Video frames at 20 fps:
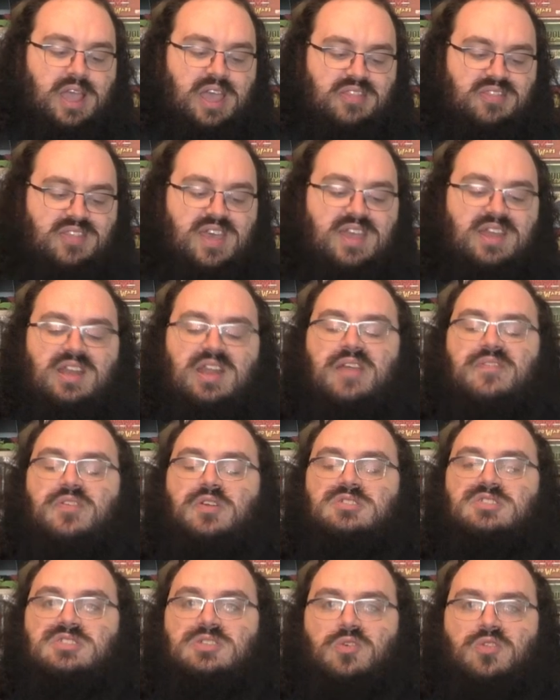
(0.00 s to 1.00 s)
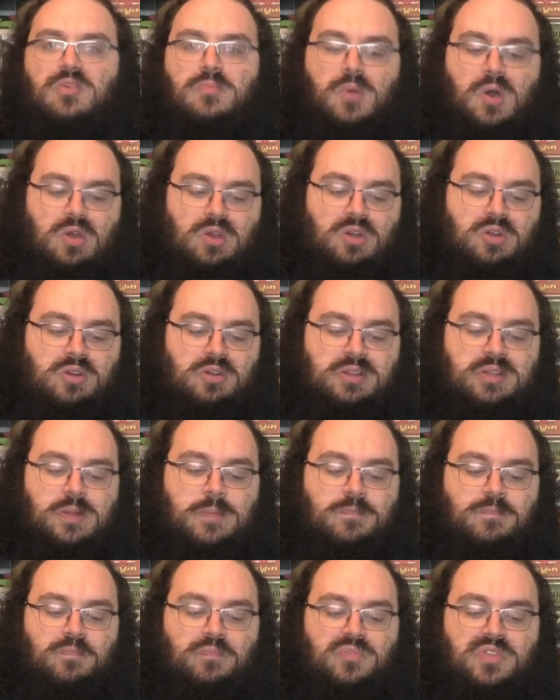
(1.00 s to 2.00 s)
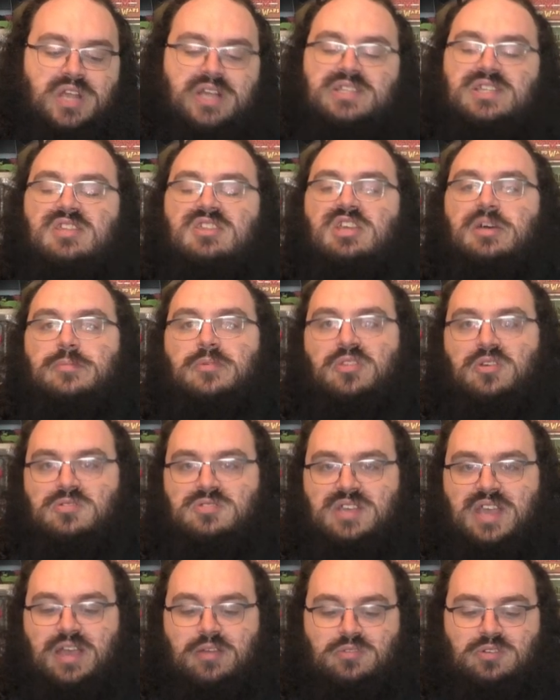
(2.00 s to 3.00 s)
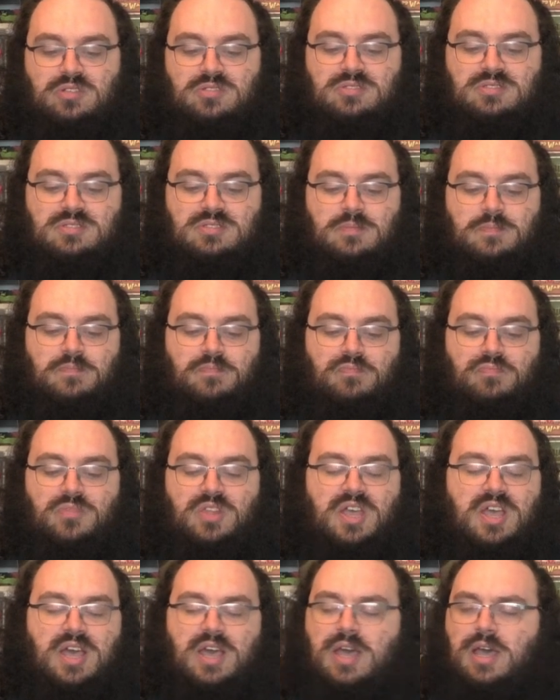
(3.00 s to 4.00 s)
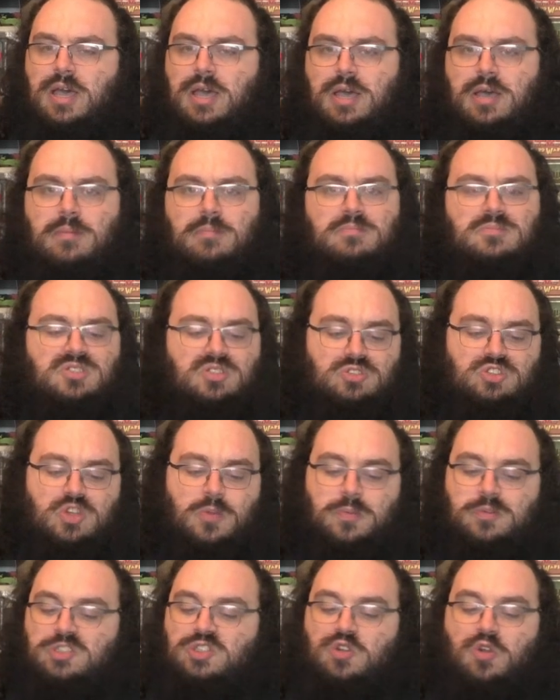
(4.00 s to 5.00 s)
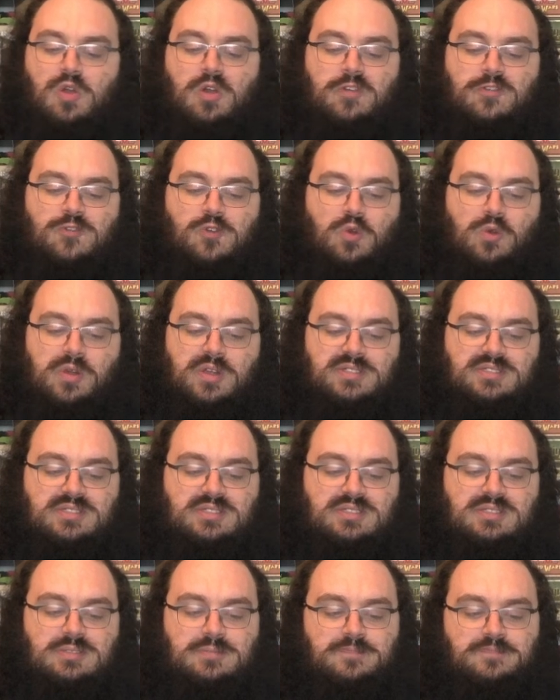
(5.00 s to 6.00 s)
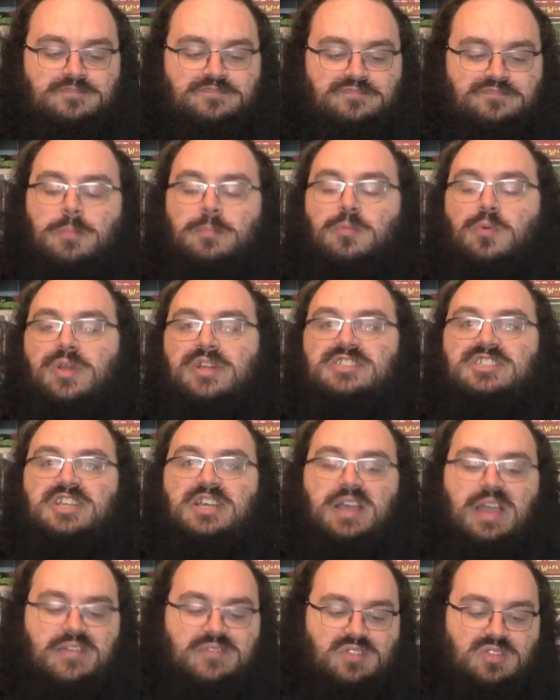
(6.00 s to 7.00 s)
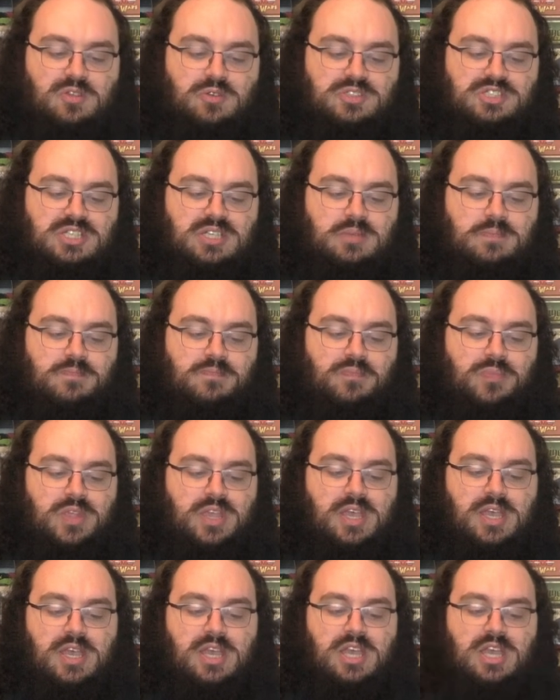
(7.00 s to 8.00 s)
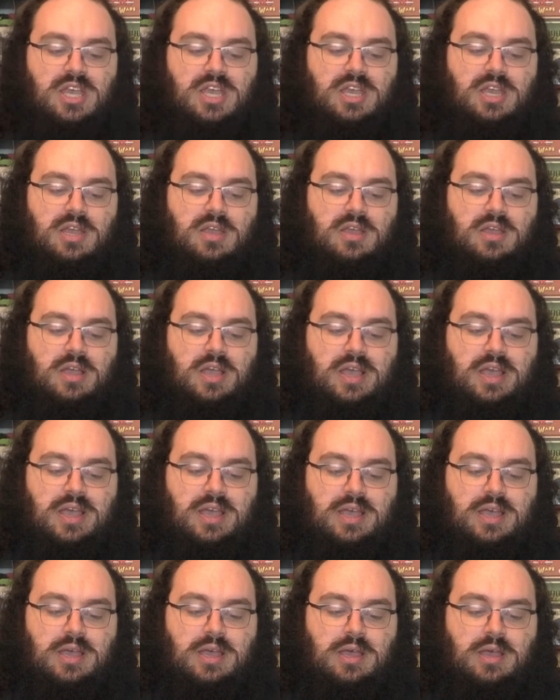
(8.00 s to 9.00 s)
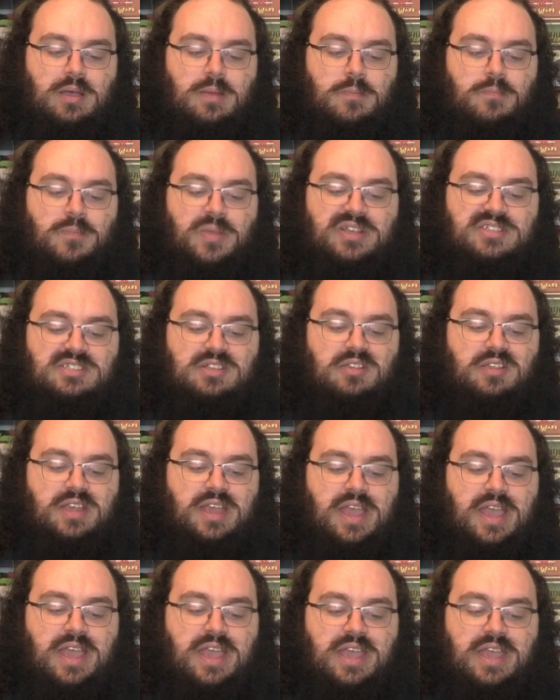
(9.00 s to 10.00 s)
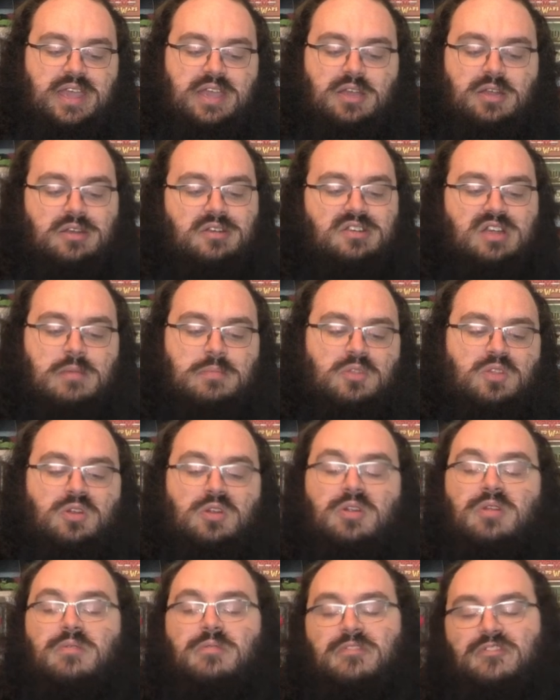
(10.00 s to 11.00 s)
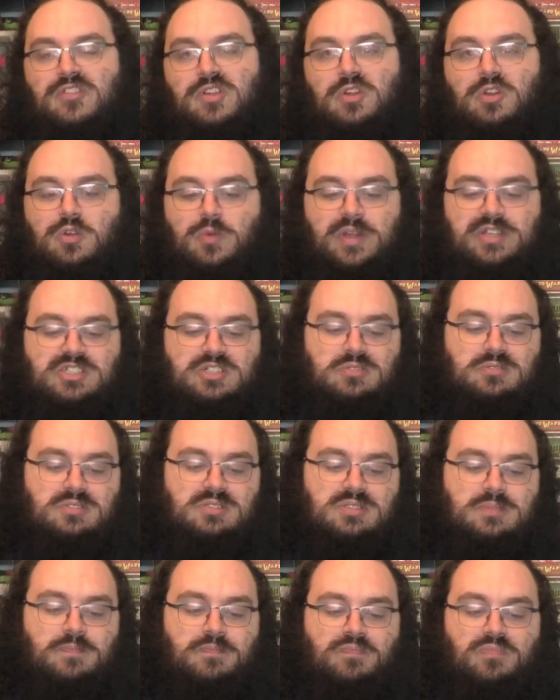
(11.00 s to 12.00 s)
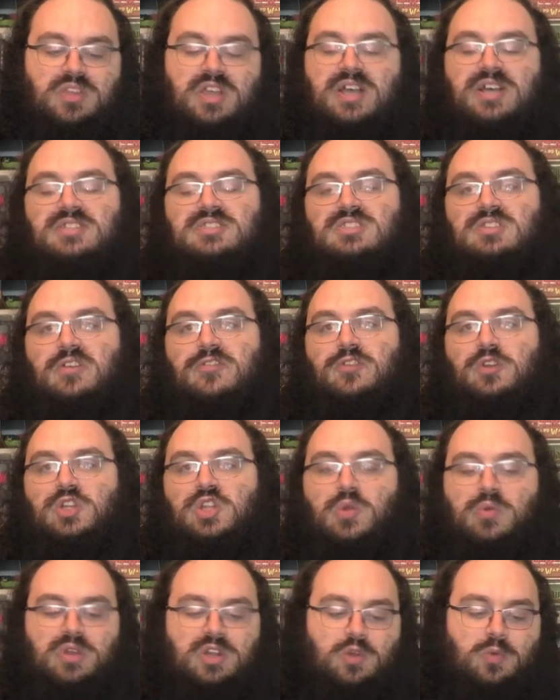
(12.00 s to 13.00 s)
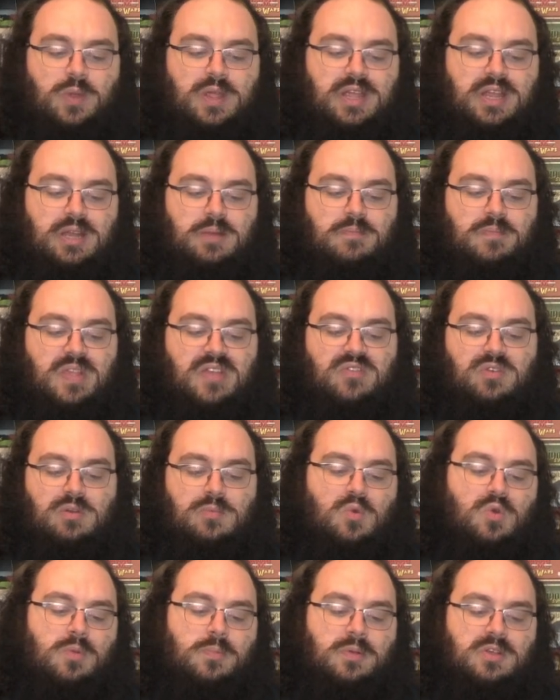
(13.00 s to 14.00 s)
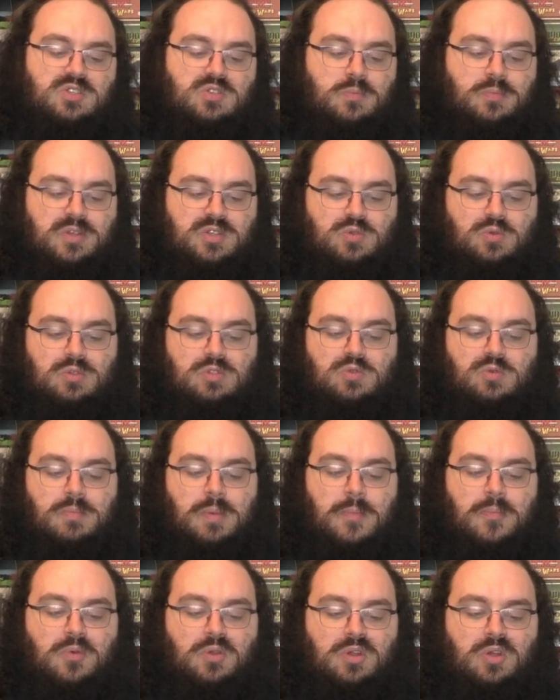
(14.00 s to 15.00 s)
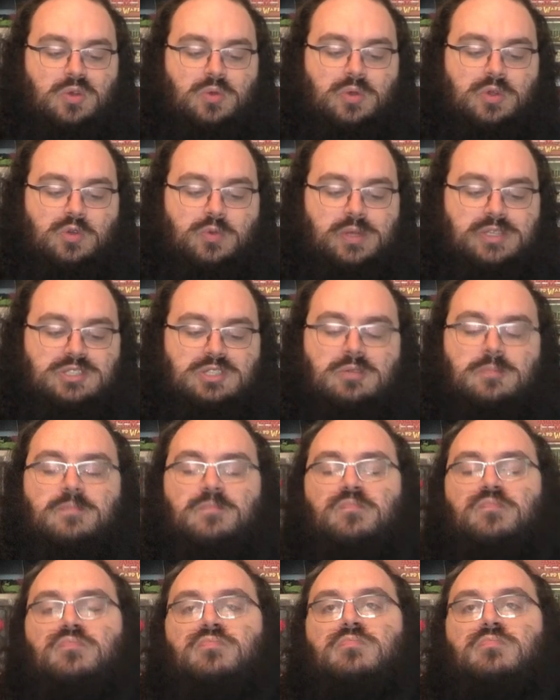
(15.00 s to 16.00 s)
And then, if you're still the monarch, you get to double those counters. Um, so, super strong for us. Branching evolution, uh, basically a doubler for your creatures. Uh, so, for two and a green, if one or more plus one plus ones would be put onto a creature,